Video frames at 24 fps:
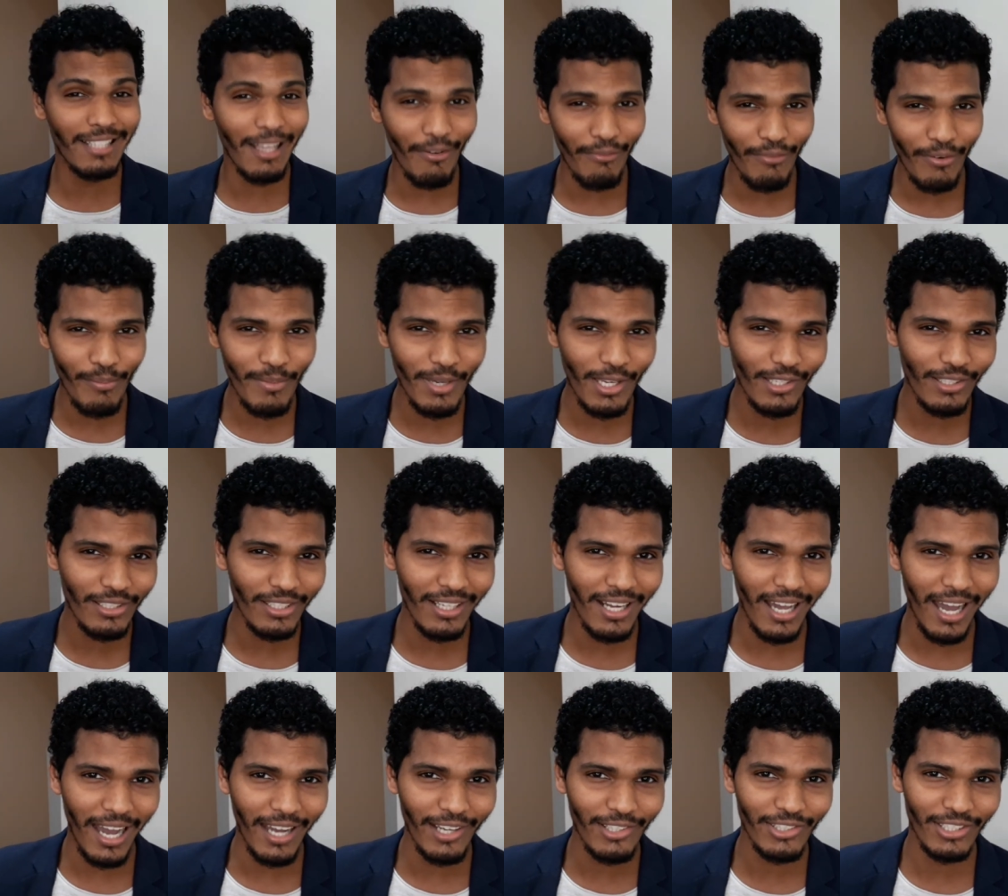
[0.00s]
defamation
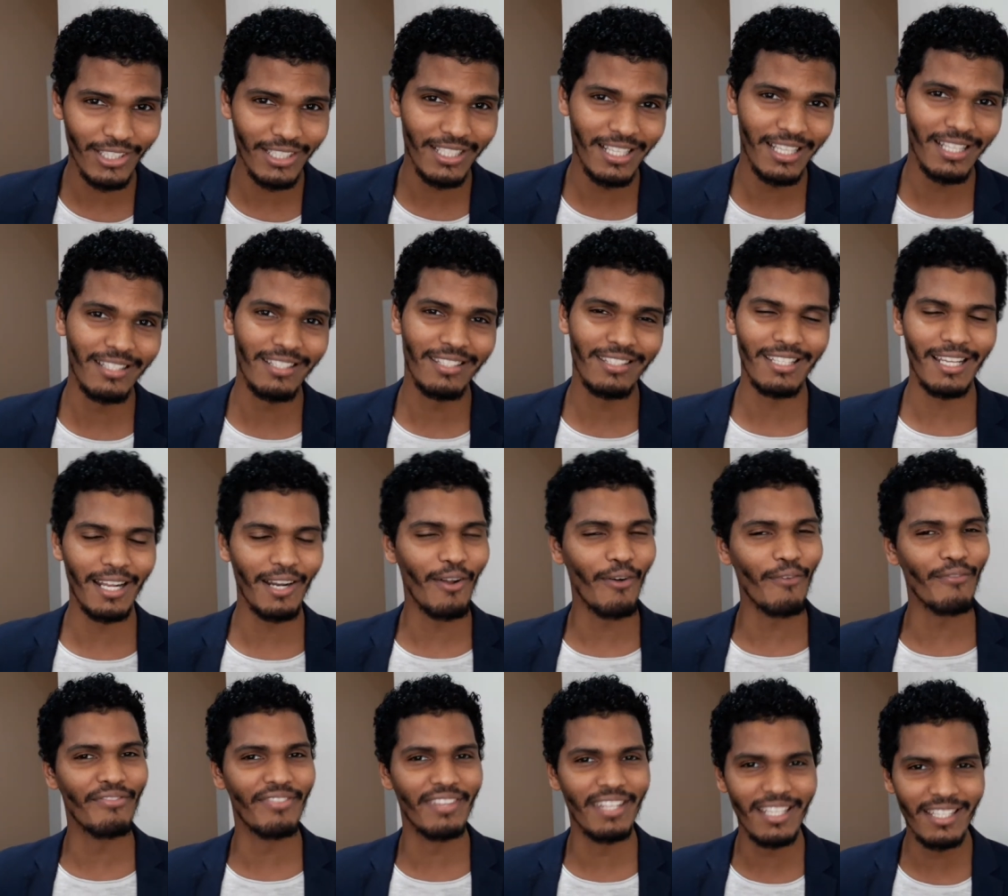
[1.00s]
action instead
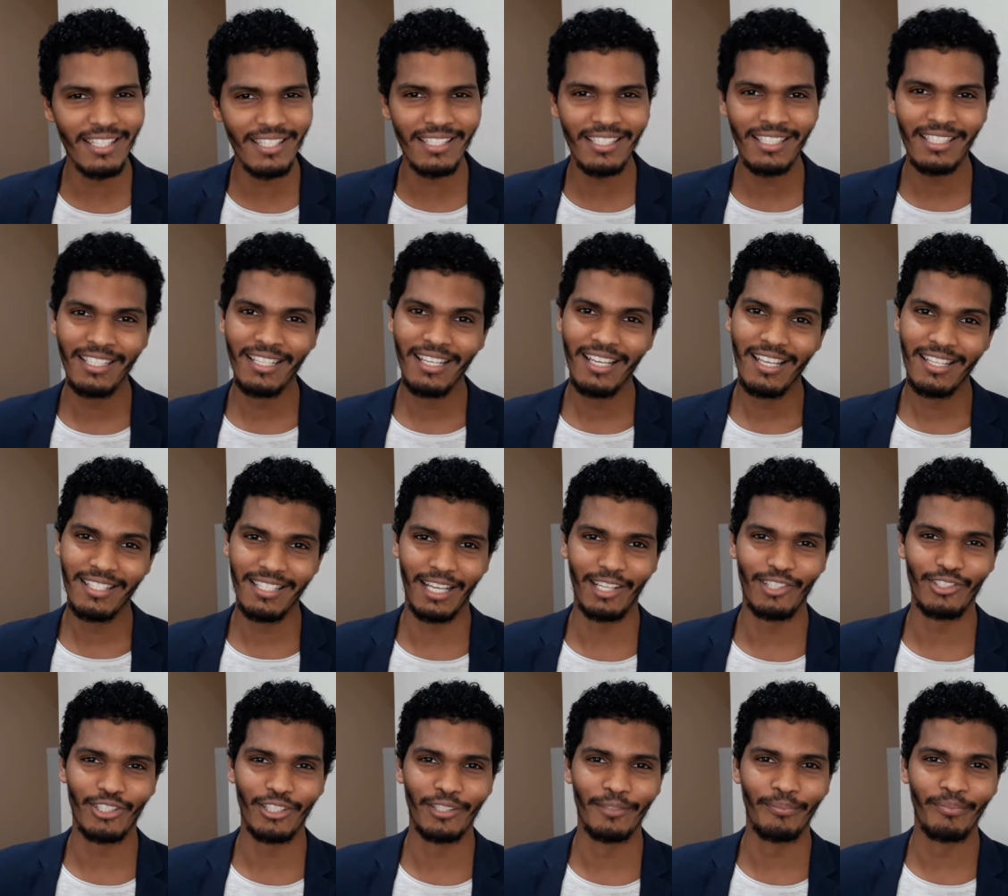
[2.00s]
of this
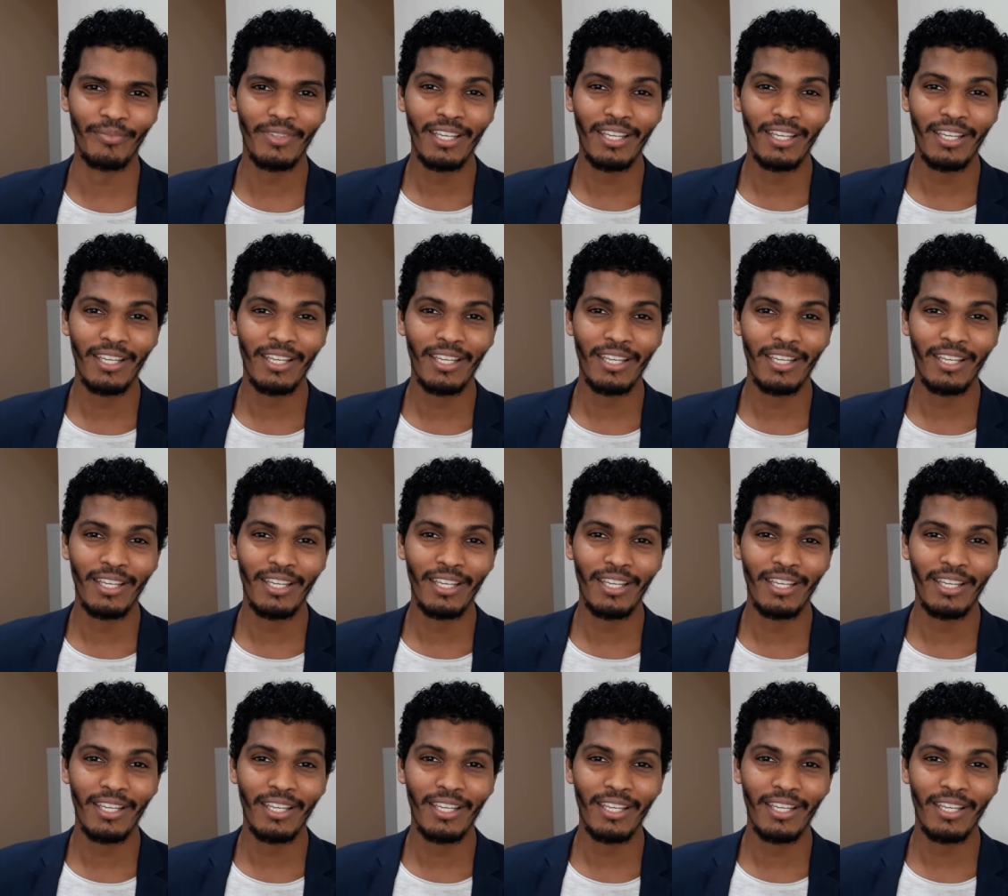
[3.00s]
section.